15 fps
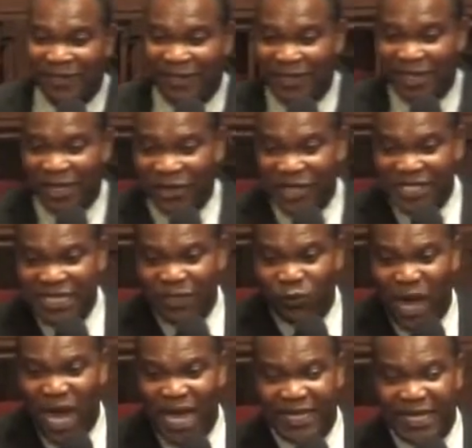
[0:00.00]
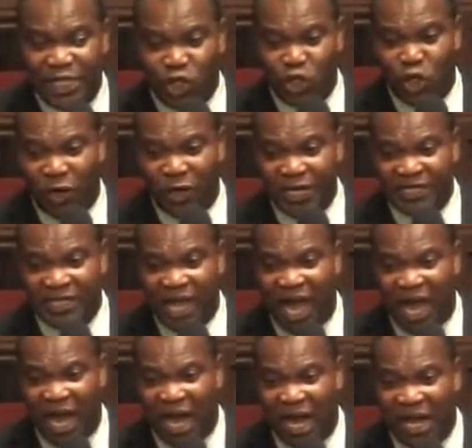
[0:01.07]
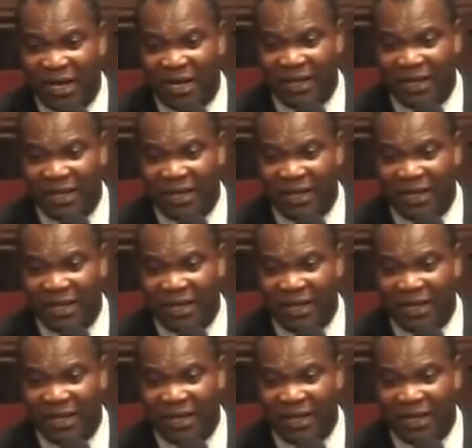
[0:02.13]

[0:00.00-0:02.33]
The reason why the stories are